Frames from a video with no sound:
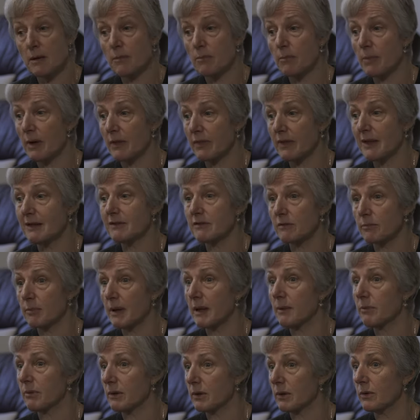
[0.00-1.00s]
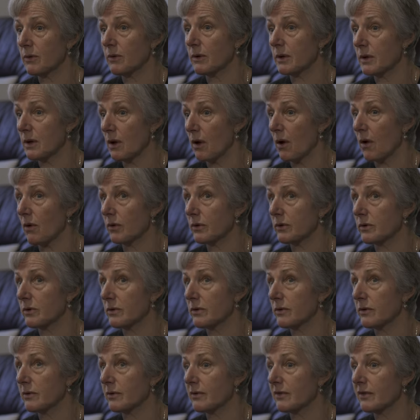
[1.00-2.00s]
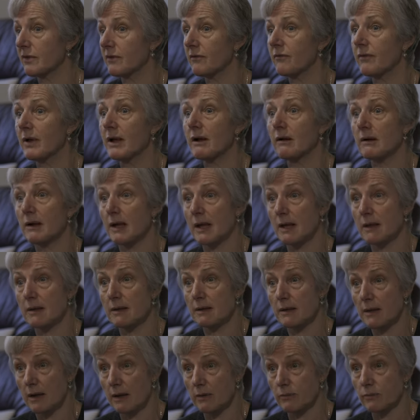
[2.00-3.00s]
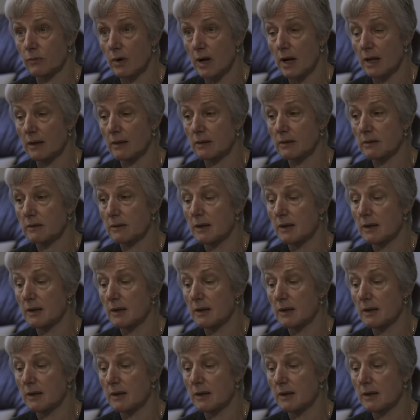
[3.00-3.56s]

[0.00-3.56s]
but these are people who are not severely unwell.